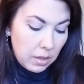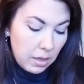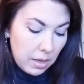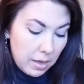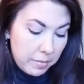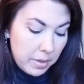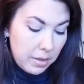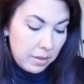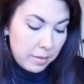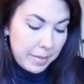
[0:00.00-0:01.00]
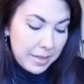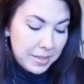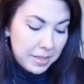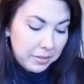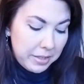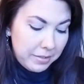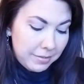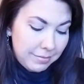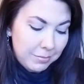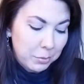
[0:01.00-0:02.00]
The masculine,
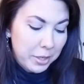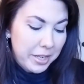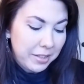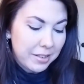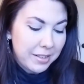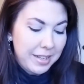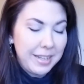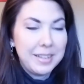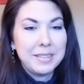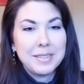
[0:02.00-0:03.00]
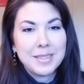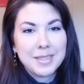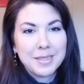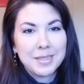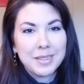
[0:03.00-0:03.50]
working on his